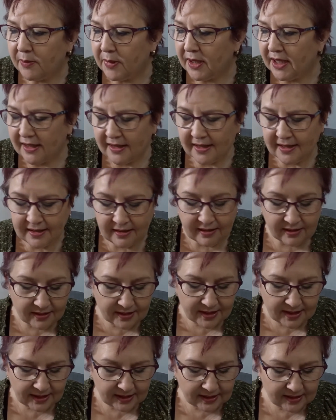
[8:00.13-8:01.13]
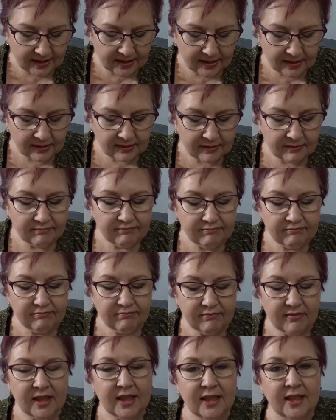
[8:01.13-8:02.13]
been started,
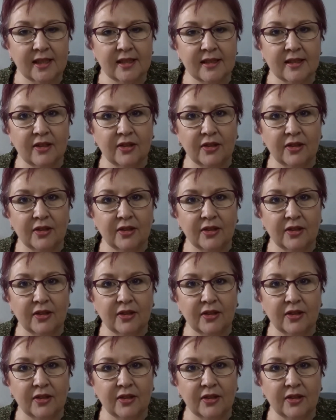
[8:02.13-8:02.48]
it's